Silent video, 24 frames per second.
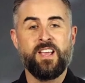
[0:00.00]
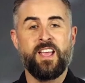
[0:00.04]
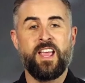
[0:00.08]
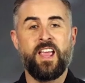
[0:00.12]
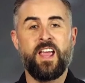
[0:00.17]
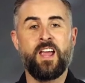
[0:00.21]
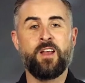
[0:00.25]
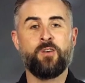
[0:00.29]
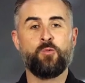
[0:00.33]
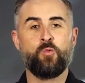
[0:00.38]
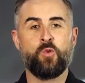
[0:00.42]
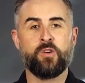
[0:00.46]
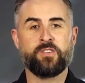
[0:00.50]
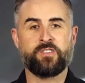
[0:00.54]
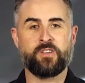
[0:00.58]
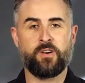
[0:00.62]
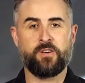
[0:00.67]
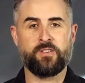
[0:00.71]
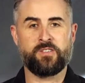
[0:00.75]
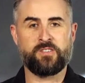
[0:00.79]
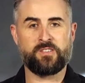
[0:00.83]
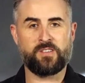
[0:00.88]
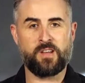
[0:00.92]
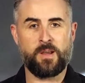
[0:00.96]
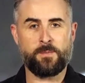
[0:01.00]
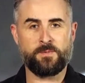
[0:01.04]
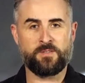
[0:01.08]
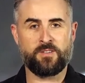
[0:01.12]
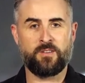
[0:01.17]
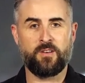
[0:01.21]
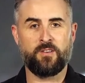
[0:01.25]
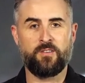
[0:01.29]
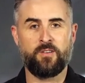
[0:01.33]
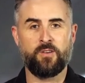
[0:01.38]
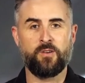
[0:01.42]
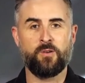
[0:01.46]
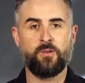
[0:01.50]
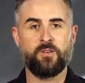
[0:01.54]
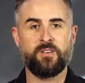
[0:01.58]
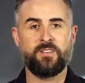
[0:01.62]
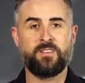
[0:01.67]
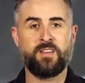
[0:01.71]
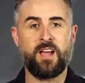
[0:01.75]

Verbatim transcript: and was our substitute,